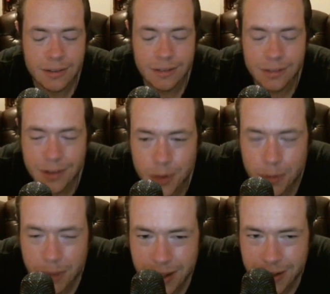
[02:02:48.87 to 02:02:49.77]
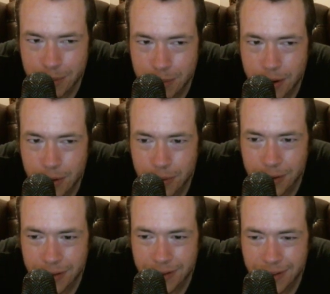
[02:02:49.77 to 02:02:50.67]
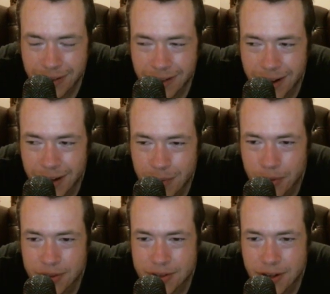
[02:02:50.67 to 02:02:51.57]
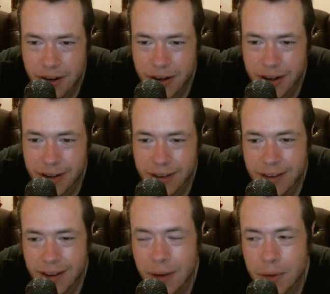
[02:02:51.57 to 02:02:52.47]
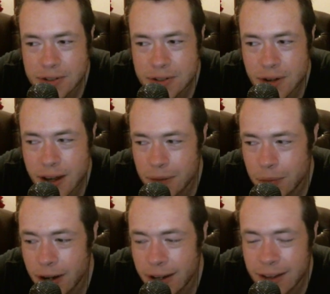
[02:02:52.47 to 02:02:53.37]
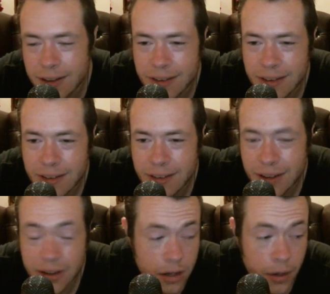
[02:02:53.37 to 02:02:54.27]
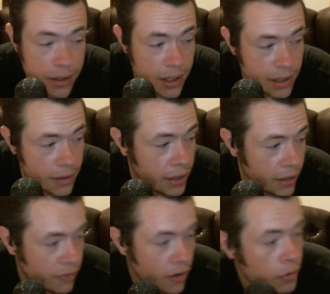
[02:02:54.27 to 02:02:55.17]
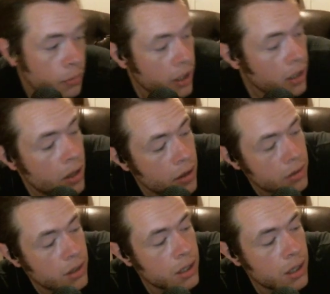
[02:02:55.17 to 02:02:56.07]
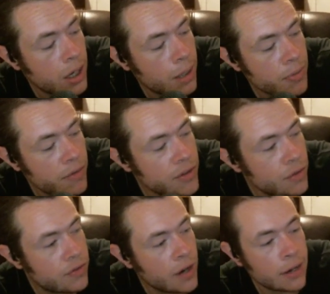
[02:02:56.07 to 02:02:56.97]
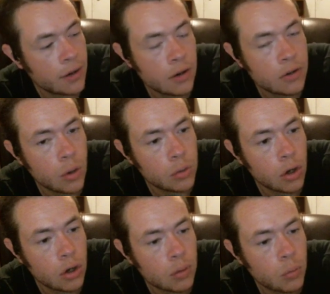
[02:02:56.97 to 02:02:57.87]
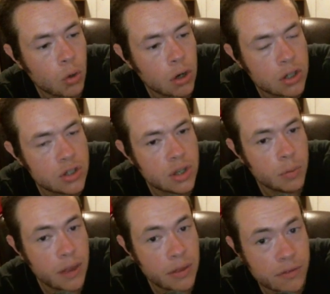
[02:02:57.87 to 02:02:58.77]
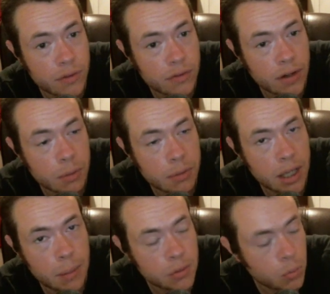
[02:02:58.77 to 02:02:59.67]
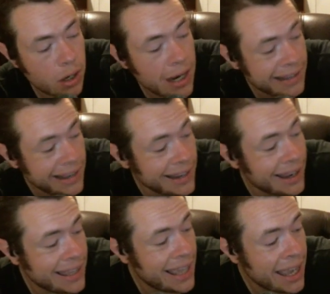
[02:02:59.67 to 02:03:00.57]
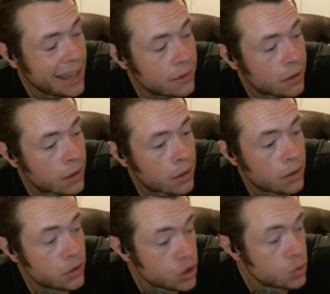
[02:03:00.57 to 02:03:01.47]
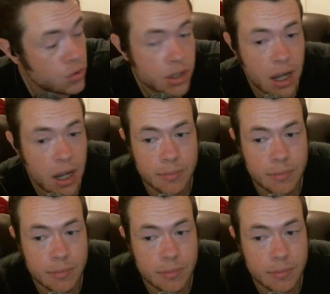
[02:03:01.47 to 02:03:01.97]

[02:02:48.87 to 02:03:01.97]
No, man, it broke. I'm really sorry. I wasn't trying to break it. It didn't like fall and break. The viewfinder no longer works, and without the viewfinder being able to work, I can't use it. I'm